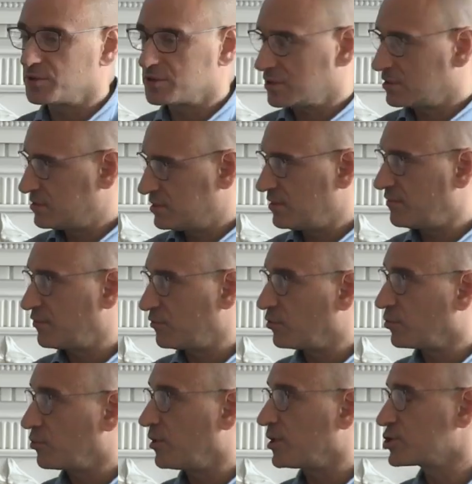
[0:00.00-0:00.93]
is a
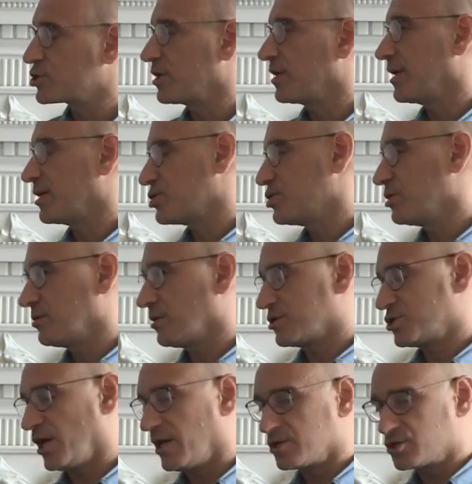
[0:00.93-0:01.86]
difficult question, and actually
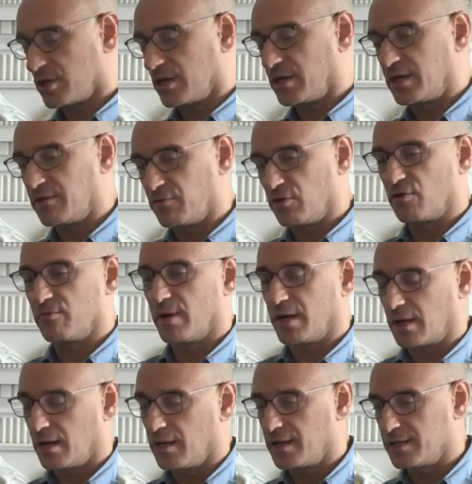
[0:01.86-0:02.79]
a challenge that I give a lot of
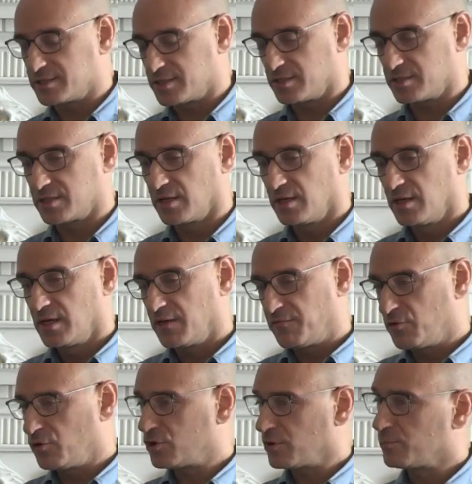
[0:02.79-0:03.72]
my clients is,
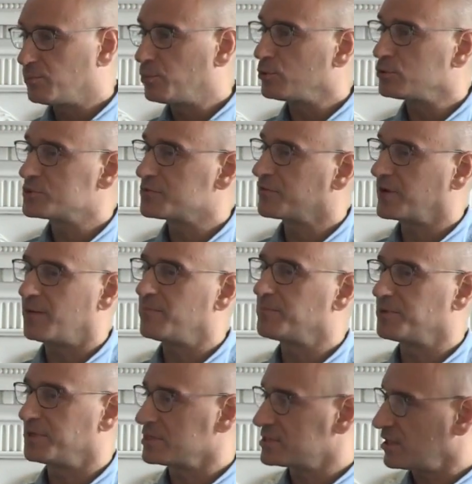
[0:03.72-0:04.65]
if you look at boards of
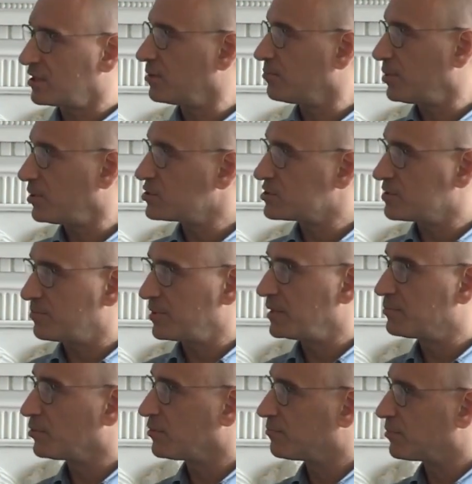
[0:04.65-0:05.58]
companies, they're composed of
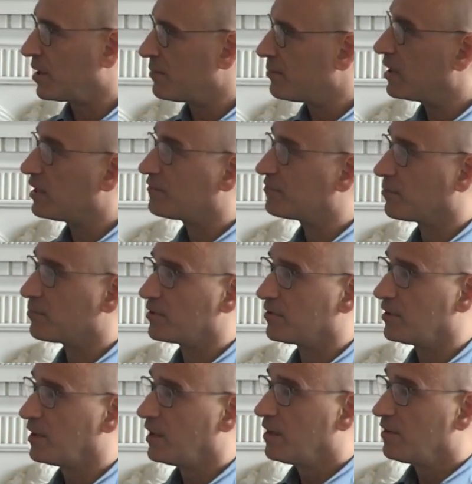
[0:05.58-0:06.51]
people primarily
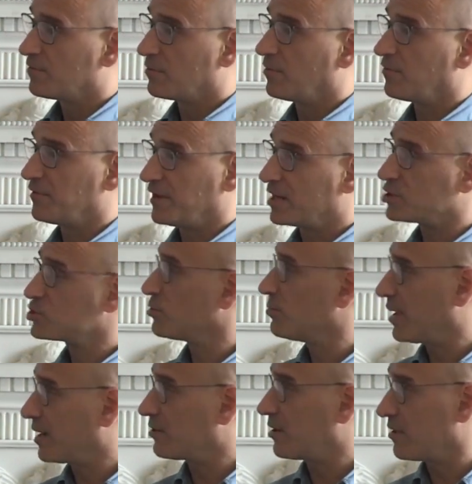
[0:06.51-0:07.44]
from a
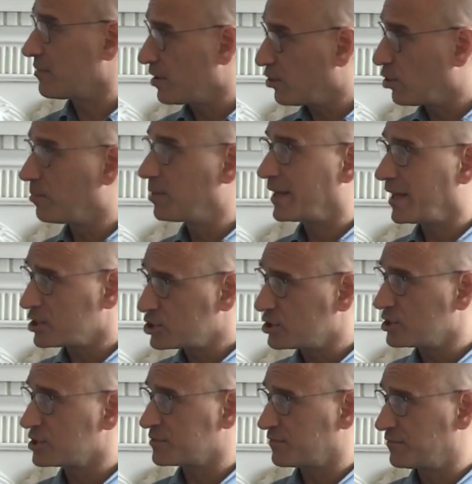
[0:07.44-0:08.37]
financial background. Their
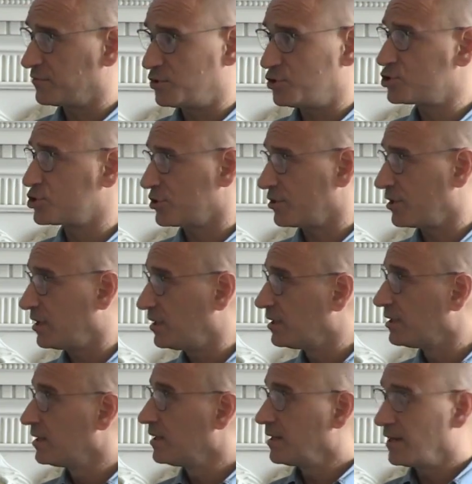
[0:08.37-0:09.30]
obligation is
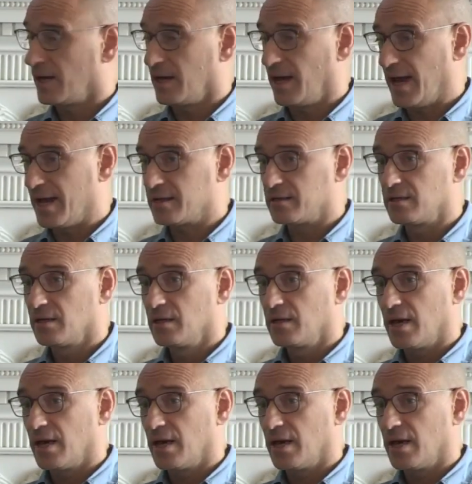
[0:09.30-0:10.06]
fiduciary and